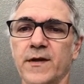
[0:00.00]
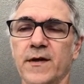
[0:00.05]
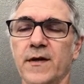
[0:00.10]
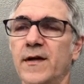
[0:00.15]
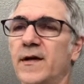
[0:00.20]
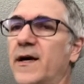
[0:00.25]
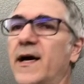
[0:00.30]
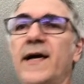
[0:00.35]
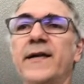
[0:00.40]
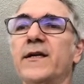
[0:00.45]

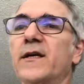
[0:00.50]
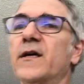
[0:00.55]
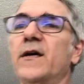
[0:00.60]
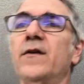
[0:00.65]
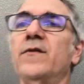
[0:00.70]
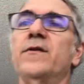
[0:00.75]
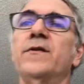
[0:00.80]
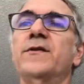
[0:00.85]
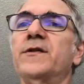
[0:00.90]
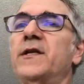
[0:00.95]
You know, I had to
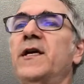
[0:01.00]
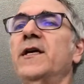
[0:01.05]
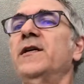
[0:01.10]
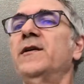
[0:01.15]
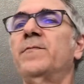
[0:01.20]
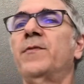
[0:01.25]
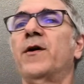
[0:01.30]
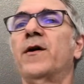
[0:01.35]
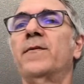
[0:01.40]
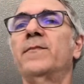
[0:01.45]
go to the State
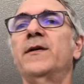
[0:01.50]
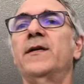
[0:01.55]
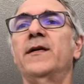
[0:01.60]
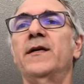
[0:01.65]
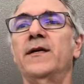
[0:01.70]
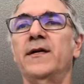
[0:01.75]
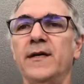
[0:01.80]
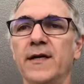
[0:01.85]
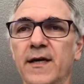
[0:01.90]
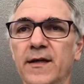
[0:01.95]
Department
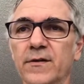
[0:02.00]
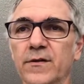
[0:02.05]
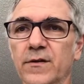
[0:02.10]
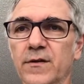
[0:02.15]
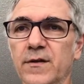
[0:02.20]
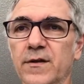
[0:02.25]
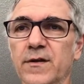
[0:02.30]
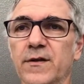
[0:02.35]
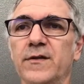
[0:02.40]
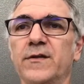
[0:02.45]
and
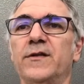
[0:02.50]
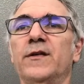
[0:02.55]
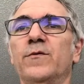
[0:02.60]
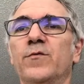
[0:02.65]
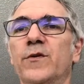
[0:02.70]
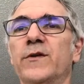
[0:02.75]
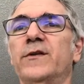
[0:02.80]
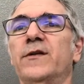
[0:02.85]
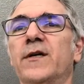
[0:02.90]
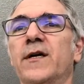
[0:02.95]
see
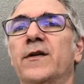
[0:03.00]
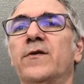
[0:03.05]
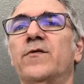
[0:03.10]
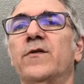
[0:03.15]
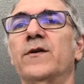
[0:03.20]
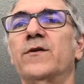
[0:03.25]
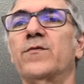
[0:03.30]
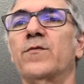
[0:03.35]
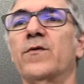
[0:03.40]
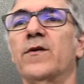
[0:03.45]
which
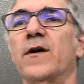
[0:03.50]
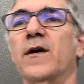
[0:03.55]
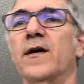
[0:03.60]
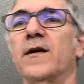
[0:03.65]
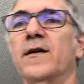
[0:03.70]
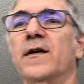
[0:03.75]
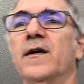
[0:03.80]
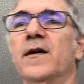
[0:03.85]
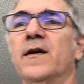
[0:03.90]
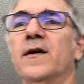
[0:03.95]
countries were
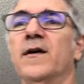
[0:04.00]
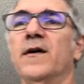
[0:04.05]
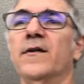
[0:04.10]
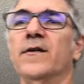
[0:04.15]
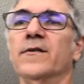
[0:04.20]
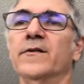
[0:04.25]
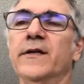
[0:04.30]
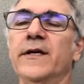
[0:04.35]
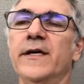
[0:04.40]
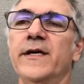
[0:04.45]
on the
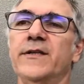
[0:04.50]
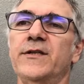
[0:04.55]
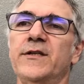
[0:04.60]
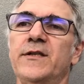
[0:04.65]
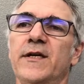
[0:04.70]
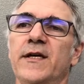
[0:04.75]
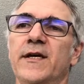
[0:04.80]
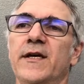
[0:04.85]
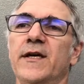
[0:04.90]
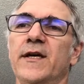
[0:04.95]

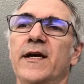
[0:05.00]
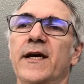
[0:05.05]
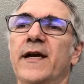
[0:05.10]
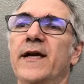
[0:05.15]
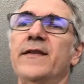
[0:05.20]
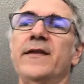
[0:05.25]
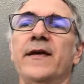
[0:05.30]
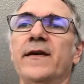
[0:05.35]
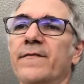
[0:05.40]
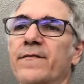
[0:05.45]
list,
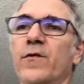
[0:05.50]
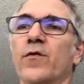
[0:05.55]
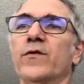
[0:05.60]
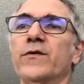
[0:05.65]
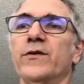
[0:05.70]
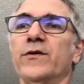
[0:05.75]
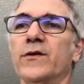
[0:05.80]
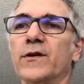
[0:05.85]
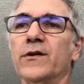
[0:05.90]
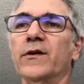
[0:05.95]
and then of
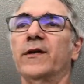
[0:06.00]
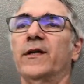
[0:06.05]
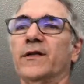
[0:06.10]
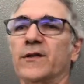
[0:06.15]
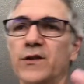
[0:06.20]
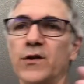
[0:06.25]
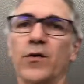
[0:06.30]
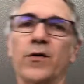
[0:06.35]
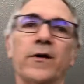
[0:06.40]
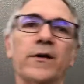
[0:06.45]
course you can look
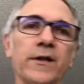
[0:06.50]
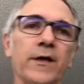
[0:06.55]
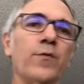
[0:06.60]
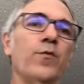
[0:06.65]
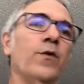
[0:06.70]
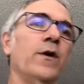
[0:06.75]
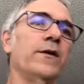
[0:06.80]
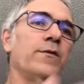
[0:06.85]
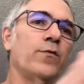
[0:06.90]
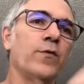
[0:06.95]
historically
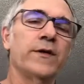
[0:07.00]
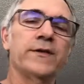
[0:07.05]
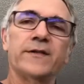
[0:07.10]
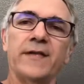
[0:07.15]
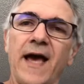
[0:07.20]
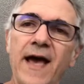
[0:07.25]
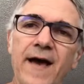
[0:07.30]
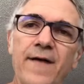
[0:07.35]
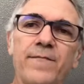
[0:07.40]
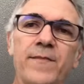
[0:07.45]
what ones
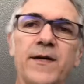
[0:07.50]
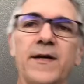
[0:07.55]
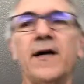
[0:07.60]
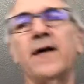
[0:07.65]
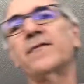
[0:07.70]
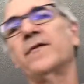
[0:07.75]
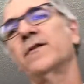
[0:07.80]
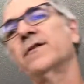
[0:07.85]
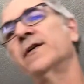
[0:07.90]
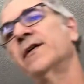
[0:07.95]
have been
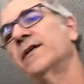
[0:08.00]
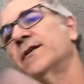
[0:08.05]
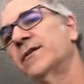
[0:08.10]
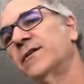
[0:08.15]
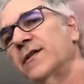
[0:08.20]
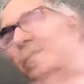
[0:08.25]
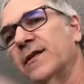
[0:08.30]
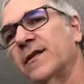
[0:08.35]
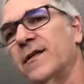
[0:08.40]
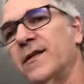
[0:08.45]
on the
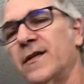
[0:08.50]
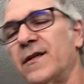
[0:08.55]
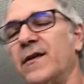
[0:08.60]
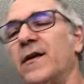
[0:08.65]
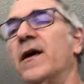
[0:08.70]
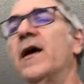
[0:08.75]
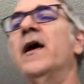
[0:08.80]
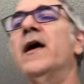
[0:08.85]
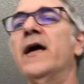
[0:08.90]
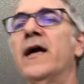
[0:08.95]
list, and
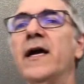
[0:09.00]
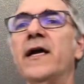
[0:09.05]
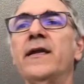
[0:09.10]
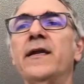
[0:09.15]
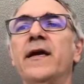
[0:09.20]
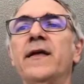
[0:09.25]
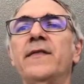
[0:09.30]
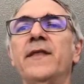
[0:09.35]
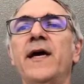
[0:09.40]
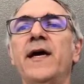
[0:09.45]
and
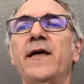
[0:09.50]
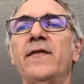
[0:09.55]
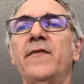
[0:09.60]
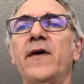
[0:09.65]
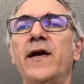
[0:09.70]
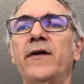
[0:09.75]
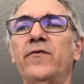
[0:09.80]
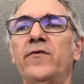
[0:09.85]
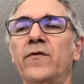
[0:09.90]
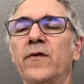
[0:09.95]
and that
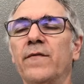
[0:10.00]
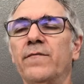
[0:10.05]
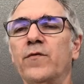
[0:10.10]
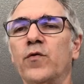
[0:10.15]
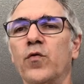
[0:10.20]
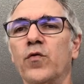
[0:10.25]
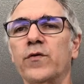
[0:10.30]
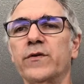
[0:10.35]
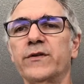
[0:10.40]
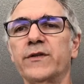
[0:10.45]
that of
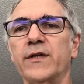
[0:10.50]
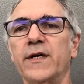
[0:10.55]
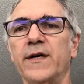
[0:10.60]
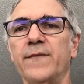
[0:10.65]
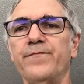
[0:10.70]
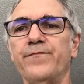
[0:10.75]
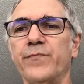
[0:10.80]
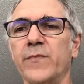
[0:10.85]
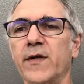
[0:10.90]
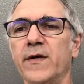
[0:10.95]
course
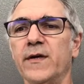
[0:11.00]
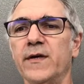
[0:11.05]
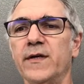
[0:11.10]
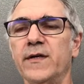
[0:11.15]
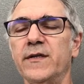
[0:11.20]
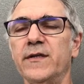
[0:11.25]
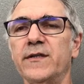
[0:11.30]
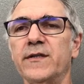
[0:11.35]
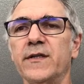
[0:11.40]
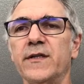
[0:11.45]
um,
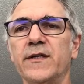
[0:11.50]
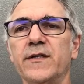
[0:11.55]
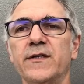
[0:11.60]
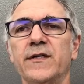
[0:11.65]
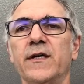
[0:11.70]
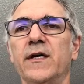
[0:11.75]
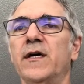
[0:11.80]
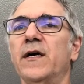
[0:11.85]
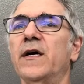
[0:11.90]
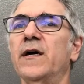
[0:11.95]
is is
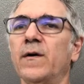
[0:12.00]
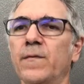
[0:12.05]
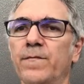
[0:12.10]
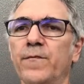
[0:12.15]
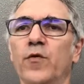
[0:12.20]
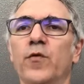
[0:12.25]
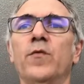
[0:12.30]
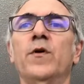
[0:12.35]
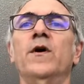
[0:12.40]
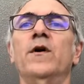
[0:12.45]
a
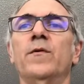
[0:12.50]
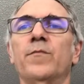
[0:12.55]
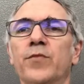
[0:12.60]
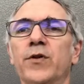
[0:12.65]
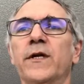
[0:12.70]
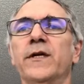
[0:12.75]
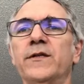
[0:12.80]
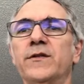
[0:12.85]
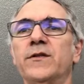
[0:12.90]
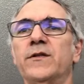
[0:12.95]
helpful
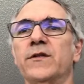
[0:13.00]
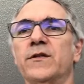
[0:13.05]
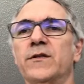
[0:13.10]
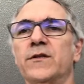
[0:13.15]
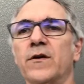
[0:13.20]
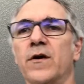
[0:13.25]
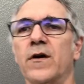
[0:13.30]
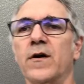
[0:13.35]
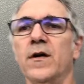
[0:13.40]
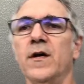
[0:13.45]
place to
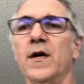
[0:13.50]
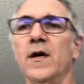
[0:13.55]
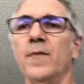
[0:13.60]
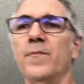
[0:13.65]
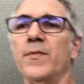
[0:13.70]
start.